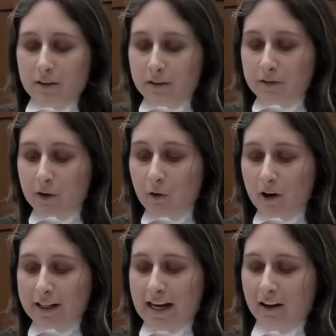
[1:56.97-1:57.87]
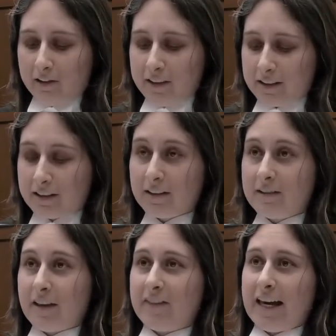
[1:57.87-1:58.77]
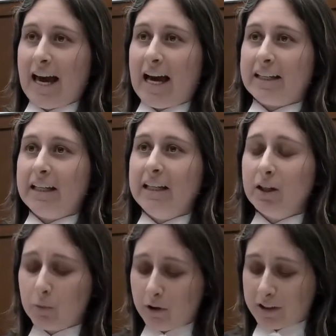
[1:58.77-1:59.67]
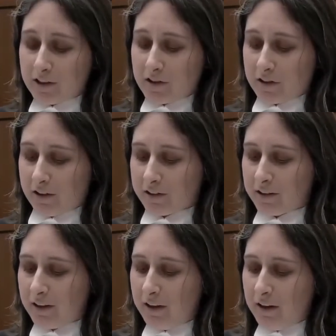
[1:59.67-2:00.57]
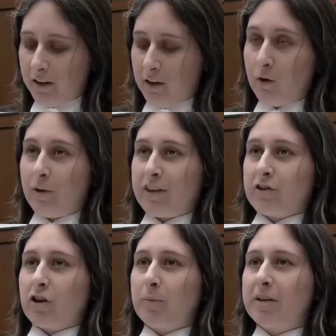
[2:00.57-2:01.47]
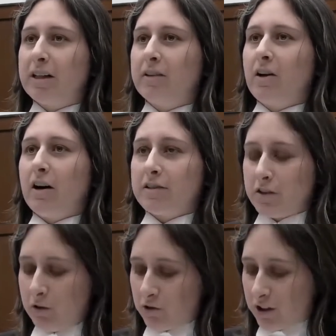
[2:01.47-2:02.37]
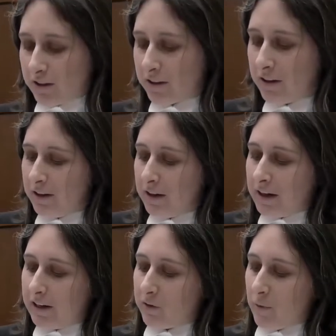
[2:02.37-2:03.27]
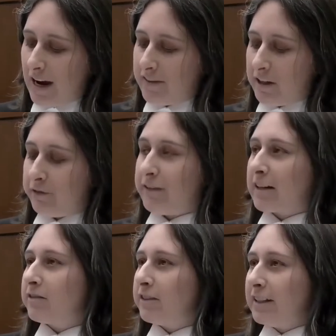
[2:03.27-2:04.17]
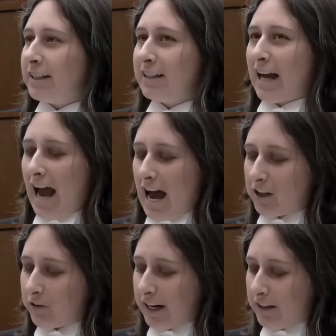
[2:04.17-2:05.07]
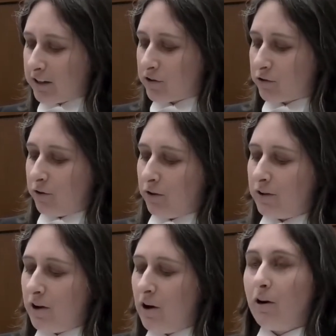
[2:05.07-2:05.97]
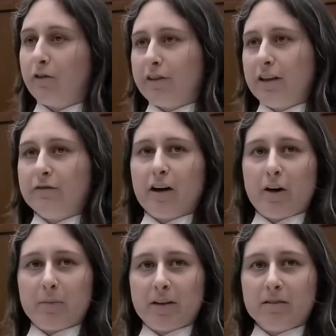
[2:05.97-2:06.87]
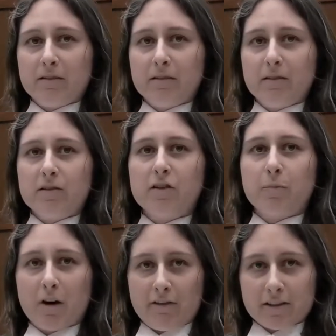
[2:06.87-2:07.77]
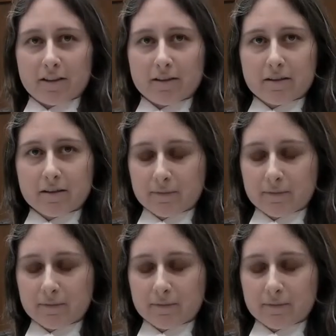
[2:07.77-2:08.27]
the court held that they had equal concern with interpreting the Constitution in a way that effectively allocated control over the environment to the provinces.